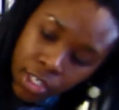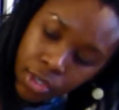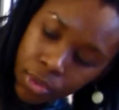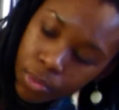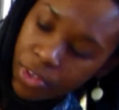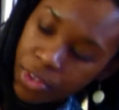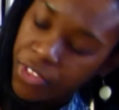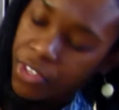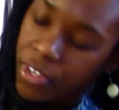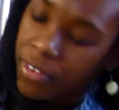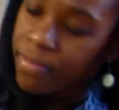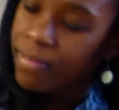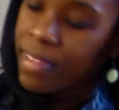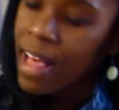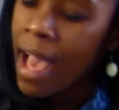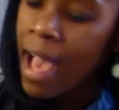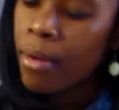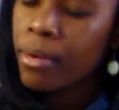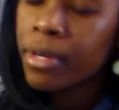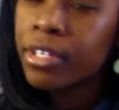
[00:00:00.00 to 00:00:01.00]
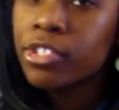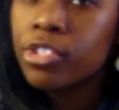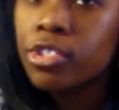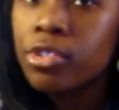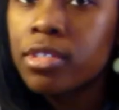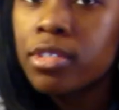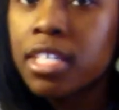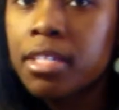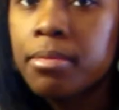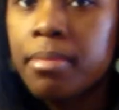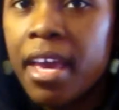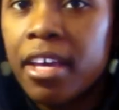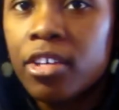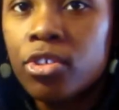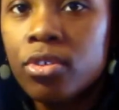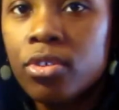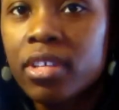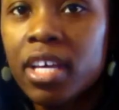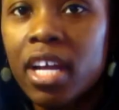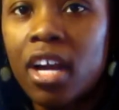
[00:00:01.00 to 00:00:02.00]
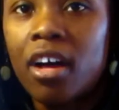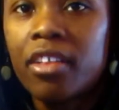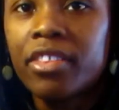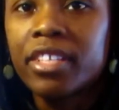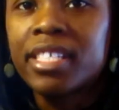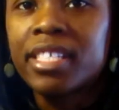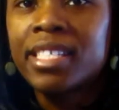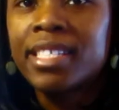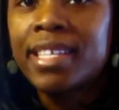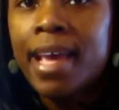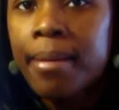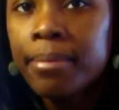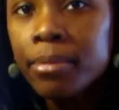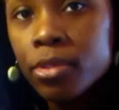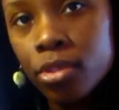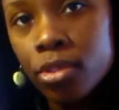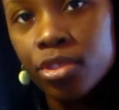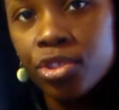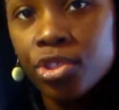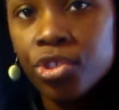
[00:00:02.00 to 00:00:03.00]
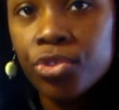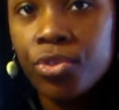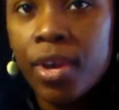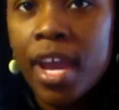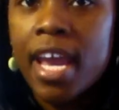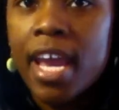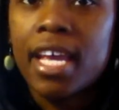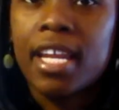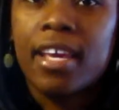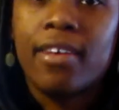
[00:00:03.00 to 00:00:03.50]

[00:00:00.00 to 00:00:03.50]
with your flowers, you can make sure that all the stems are straight